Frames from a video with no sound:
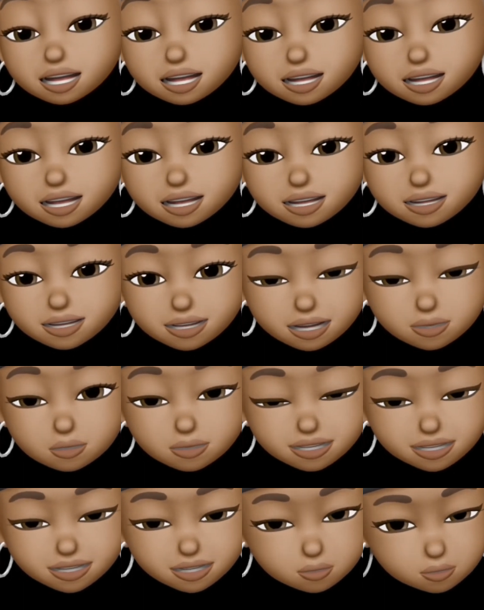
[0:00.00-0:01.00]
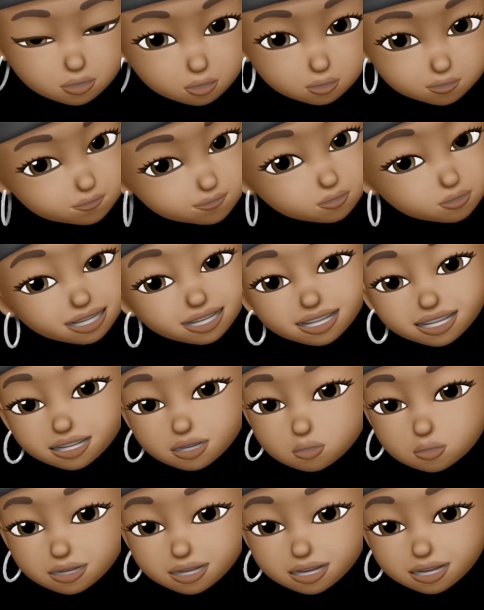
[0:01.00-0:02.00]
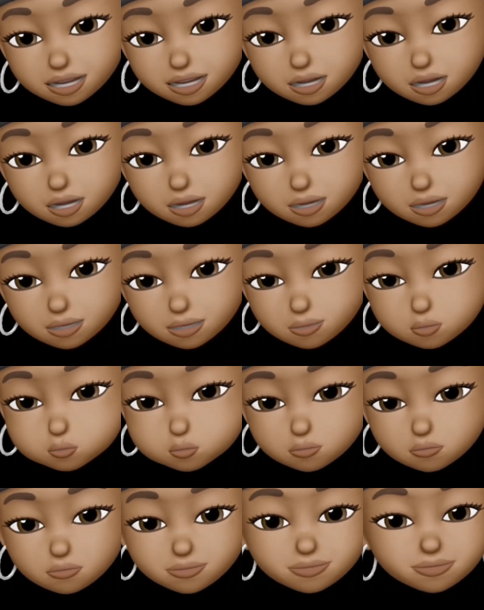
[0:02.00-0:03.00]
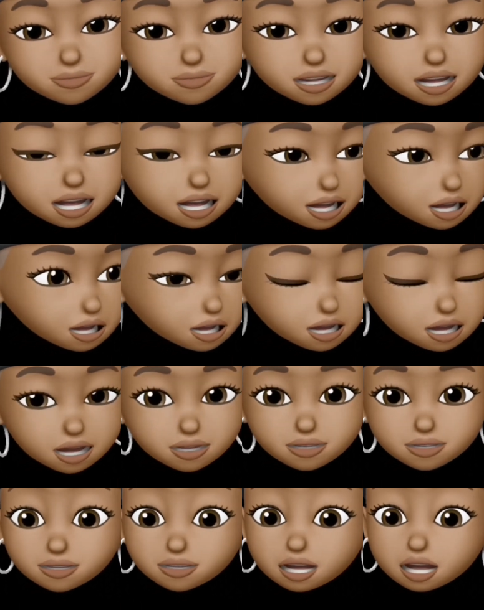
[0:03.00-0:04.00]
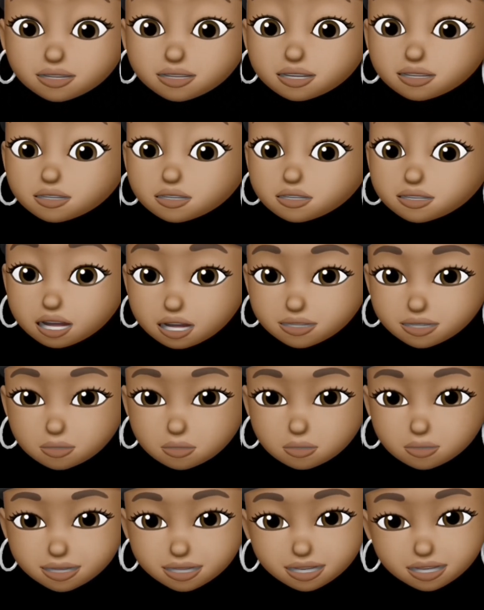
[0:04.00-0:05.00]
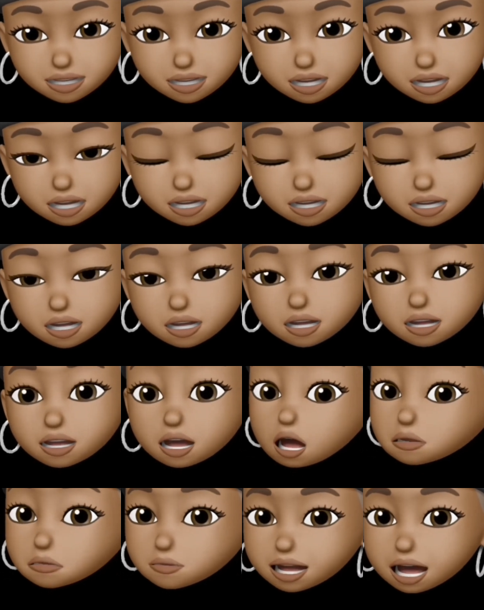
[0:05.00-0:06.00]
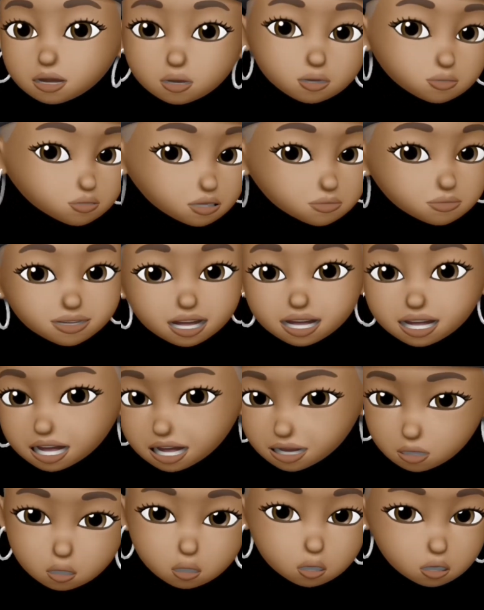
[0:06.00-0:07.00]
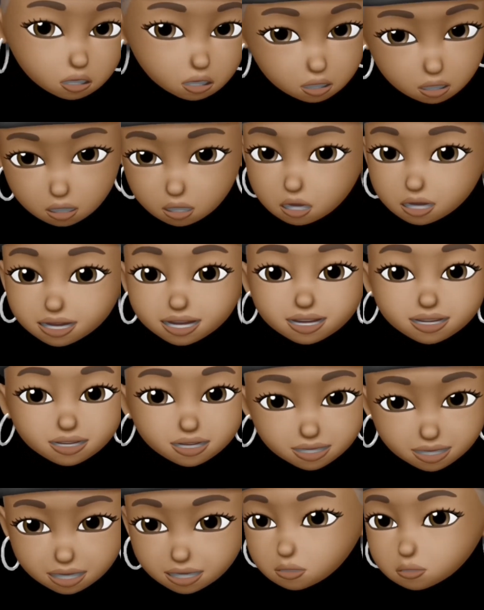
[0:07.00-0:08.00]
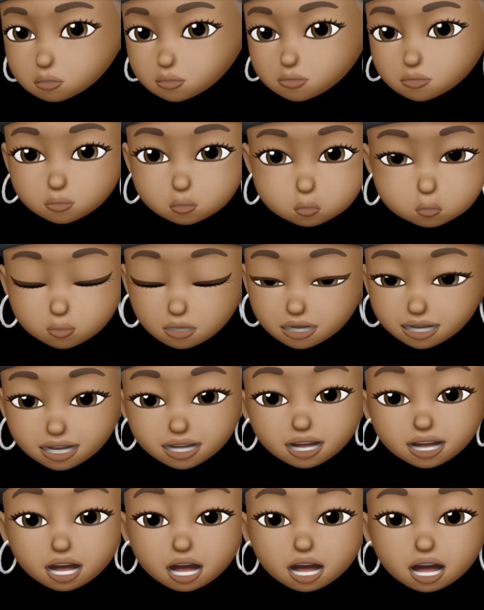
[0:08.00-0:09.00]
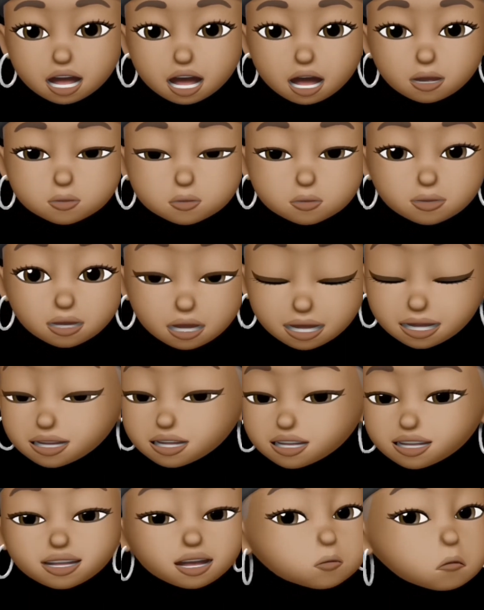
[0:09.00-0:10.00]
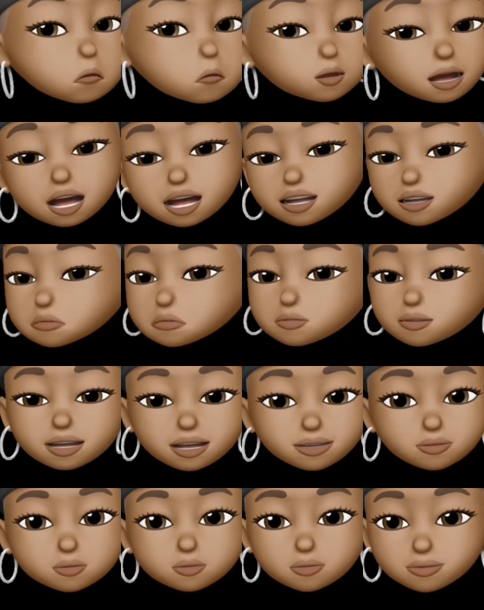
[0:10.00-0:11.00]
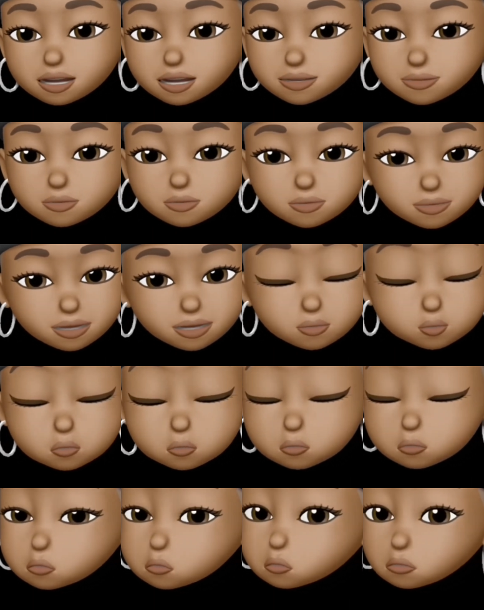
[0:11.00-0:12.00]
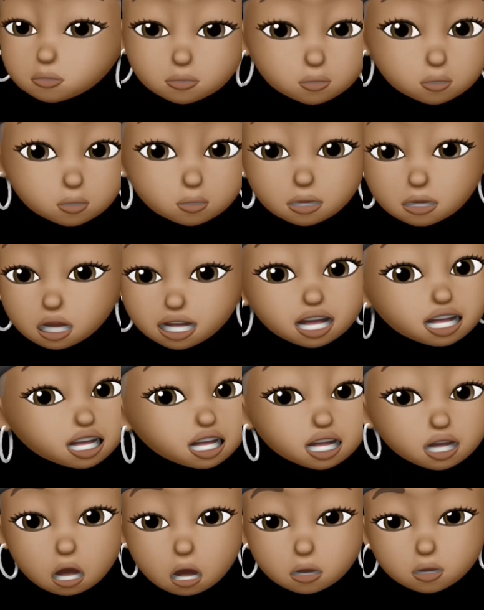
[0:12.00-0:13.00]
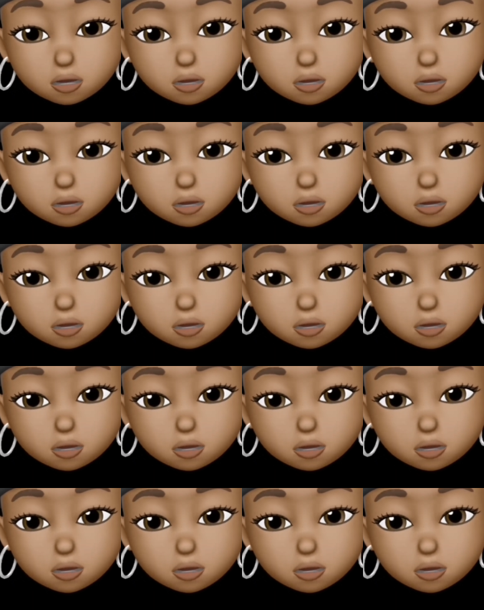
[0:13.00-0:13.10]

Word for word: Okay, what's up, y'all? It's been um, a very, very busy come back off a vacation type of morning. But, but, but, but, but, listen, y'all.